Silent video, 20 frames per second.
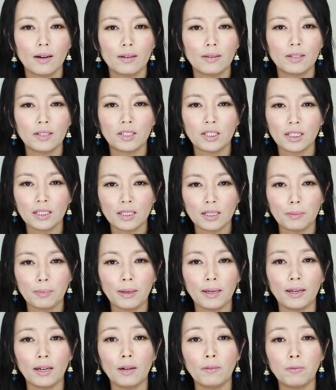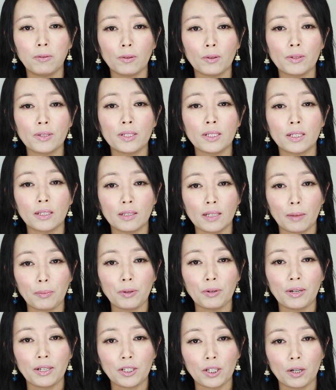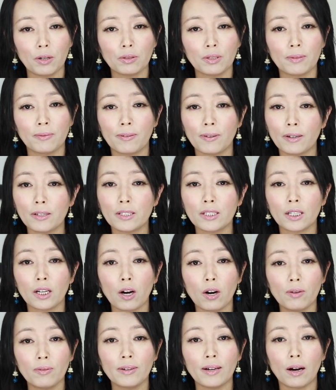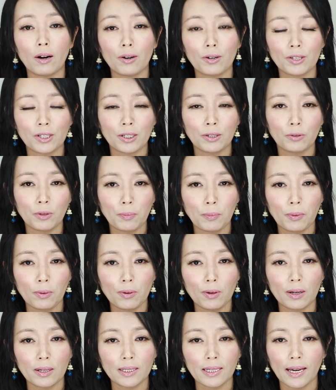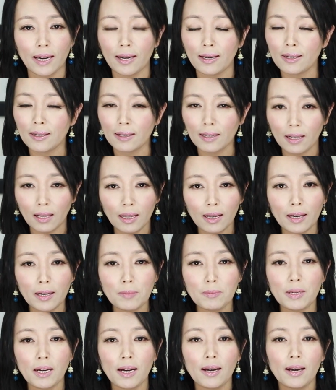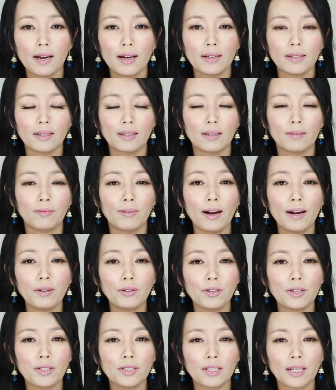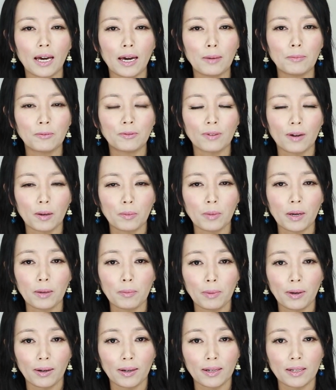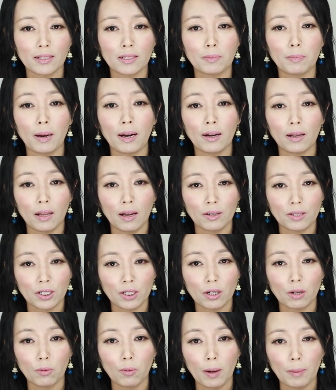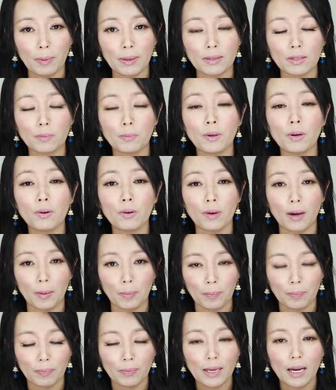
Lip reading: The CCP influenced the WHO's first COVID origin report and claimed that the virus came from America's biological weapons program.